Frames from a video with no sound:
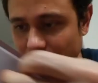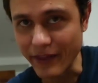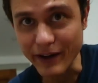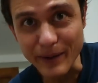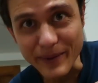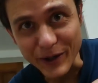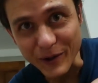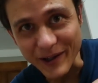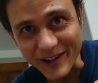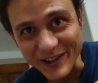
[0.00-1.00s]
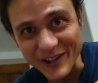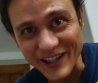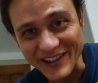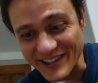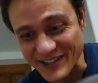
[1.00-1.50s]
I think I better quickly look
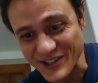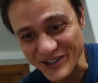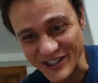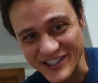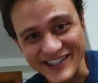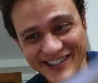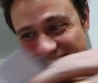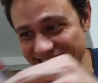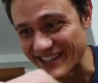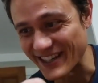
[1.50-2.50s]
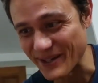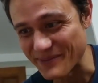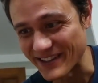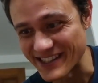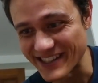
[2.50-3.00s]
at the instructions to see how to
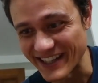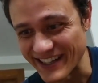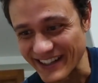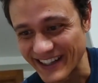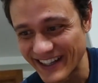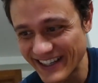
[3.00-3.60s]
put this together.